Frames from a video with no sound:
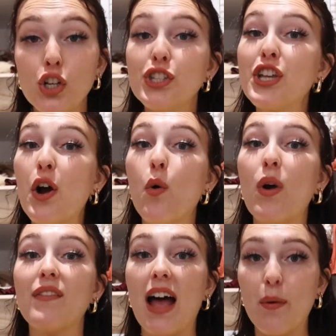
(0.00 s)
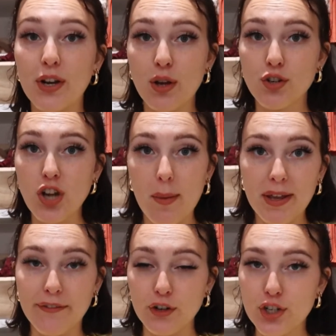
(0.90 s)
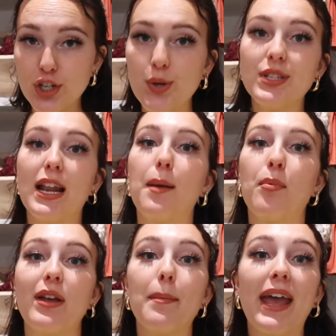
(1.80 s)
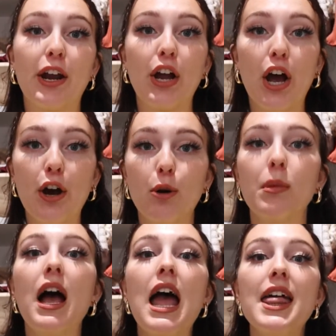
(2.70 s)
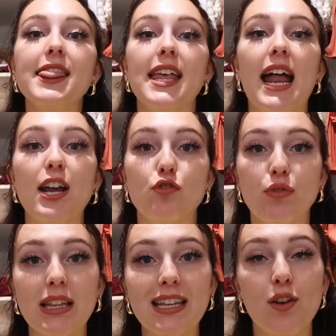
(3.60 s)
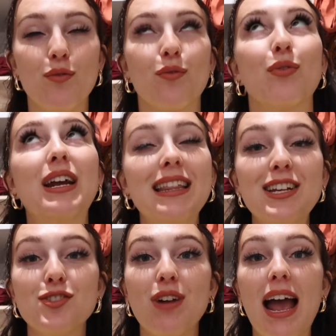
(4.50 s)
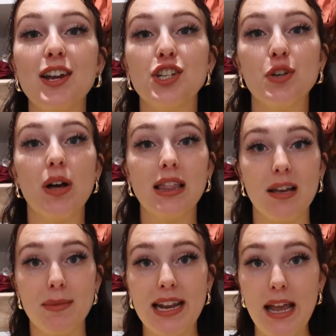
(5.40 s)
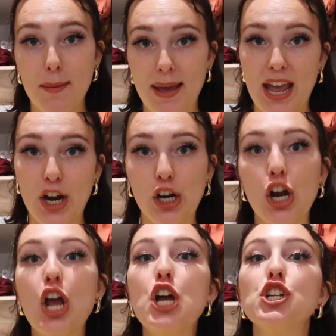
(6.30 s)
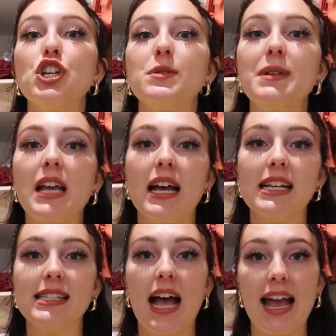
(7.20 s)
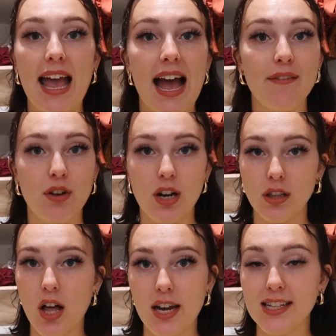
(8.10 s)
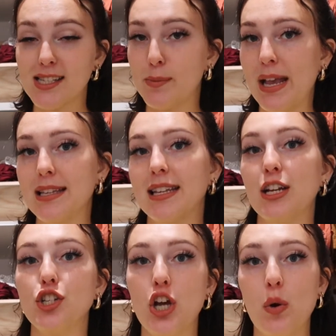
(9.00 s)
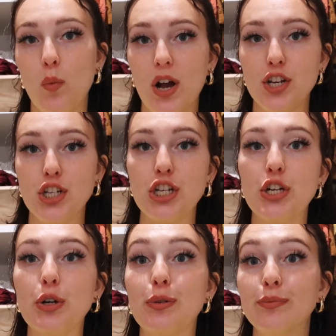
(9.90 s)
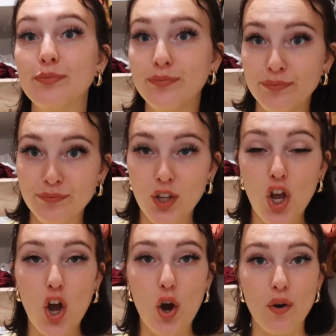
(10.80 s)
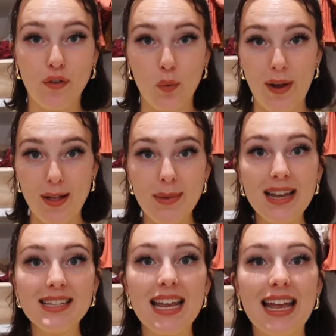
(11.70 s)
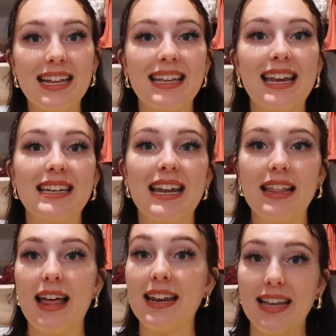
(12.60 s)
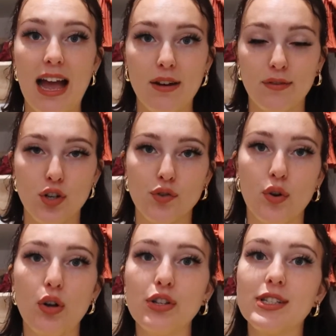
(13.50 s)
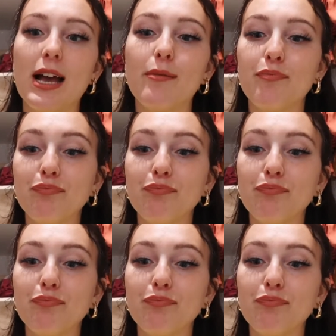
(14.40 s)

So if I want to go shopping for shoes and I bring a pair home, then I really try to eliminate a pair, just because I have an allotted space and I don't want to overwhelm it and let it get out of control. So